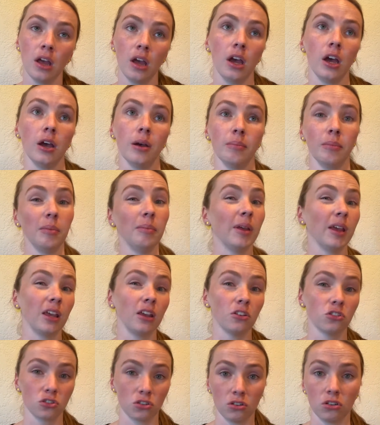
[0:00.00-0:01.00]
um,
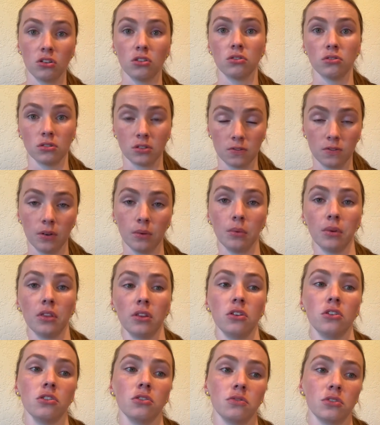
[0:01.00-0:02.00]
making sure that those fit
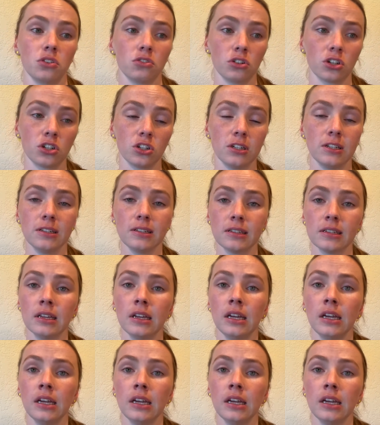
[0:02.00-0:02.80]
within your restrictions.